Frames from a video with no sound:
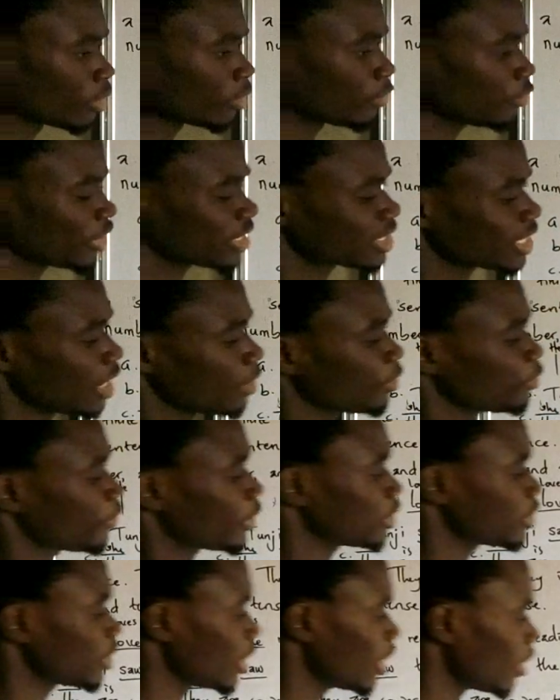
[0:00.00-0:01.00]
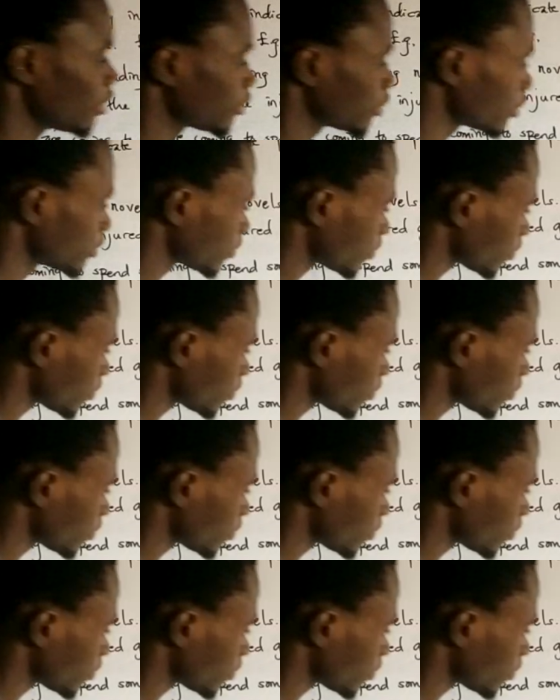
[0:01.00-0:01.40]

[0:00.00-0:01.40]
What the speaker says: For example, if I should have